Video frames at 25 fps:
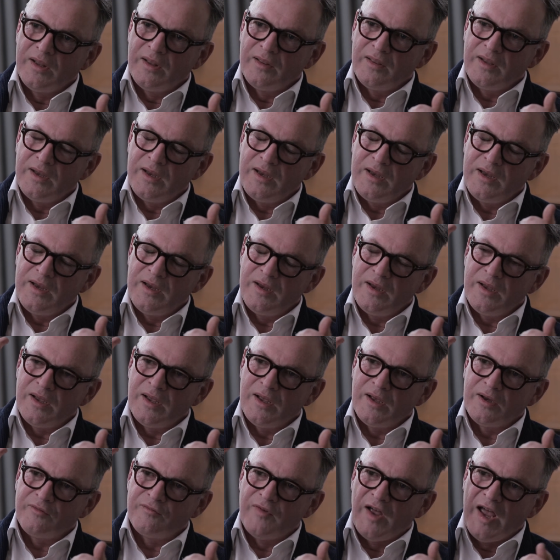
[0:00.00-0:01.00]
the
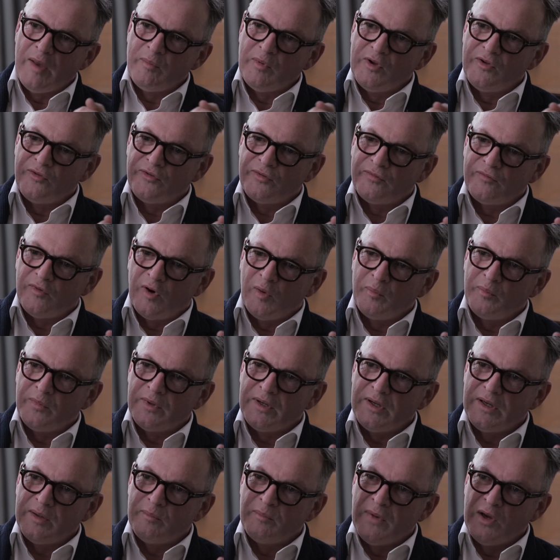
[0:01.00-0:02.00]
fibers from
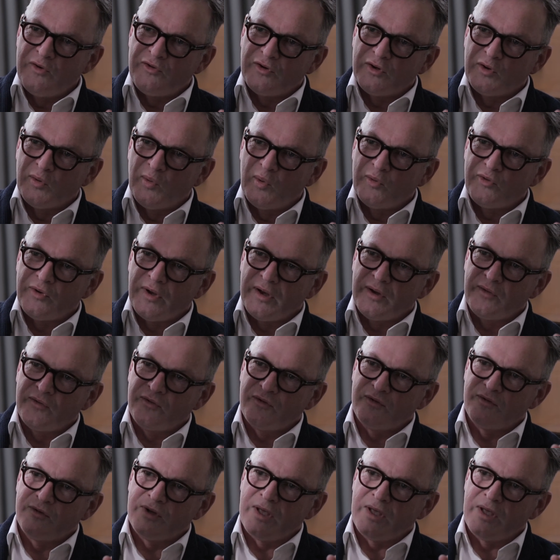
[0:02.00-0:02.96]
the motor cortex